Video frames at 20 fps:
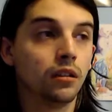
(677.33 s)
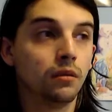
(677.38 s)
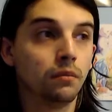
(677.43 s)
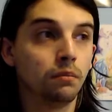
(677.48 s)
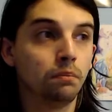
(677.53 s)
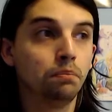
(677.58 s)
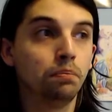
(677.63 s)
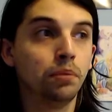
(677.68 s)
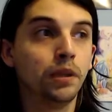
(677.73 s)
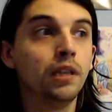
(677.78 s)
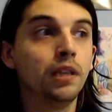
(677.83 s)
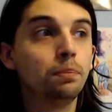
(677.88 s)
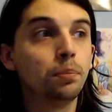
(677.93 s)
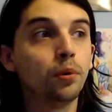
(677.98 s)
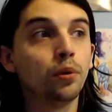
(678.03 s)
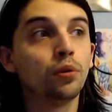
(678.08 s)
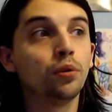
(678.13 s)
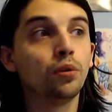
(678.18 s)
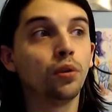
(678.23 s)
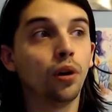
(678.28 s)

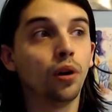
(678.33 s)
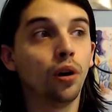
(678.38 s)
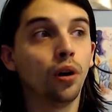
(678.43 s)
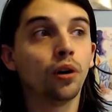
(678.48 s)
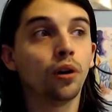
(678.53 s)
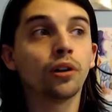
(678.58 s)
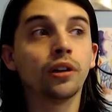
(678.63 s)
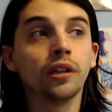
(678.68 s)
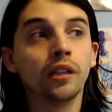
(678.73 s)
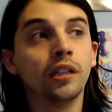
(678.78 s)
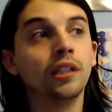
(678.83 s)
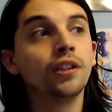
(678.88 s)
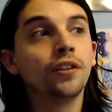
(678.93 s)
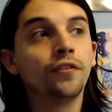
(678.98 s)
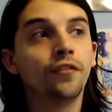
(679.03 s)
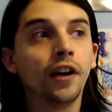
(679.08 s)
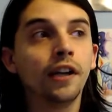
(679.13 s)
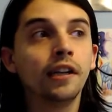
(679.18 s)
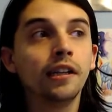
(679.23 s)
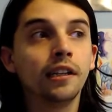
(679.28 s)
People are into
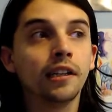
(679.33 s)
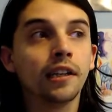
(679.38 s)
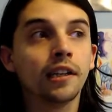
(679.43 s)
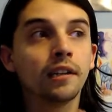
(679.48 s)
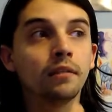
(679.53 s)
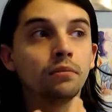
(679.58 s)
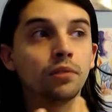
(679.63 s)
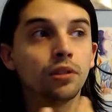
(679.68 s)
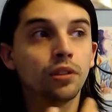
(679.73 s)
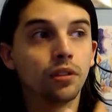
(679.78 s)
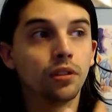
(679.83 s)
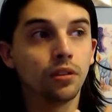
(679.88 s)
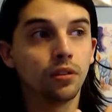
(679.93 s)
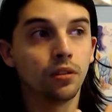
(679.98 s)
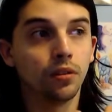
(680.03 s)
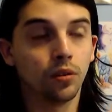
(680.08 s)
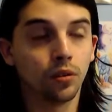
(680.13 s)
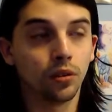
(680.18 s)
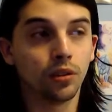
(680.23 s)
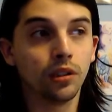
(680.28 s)
fighting games,
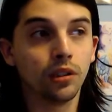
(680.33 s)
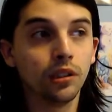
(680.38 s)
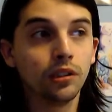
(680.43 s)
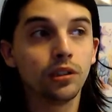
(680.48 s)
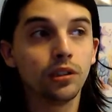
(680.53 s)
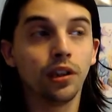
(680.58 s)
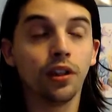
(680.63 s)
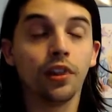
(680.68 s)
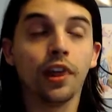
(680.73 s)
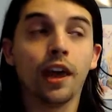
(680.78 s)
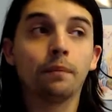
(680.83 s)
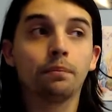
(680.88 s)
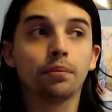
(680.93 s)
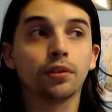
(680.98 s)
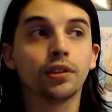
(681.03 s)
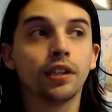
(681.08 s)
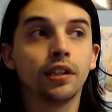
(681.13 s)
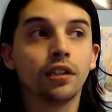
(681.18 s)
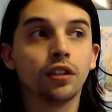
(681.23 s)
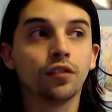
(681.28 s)
or at least that
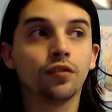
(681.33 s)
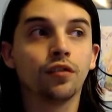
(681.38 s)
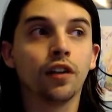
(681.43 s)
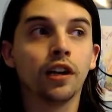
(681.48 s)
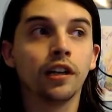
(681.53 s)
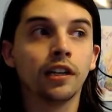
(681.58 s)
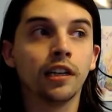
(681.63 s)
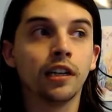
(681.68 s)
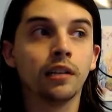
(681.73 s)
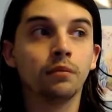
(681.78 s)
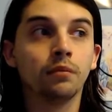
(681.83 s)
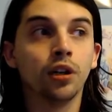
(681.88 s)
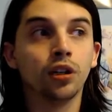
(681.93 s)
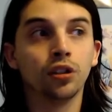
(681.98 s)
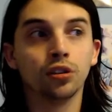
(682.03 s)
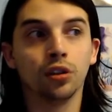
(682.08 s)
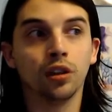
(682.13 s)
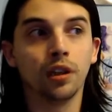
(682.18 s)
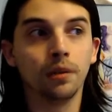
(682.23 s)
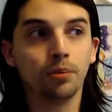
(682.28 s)
particular fighting game,
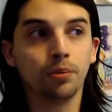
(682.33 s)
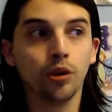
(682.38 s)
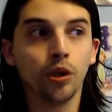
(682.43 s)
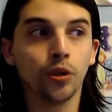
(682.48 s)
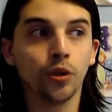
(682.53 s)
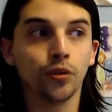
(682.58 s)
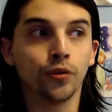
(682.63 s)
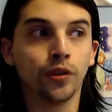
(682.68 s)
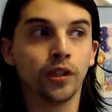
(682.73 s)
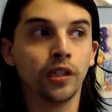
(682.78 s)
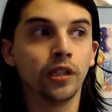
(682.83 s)
so they pre-order it.